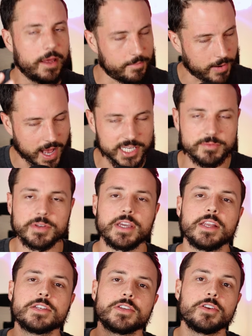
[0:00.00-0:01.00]
and possibly
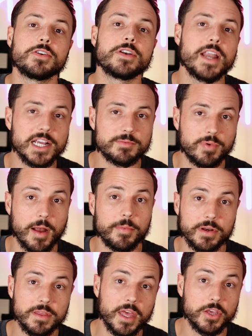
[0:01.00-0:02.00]
get into your next
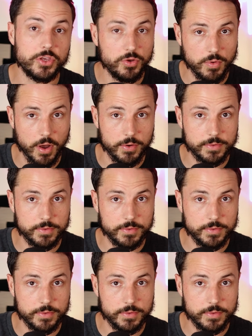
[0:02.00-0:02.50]
property that you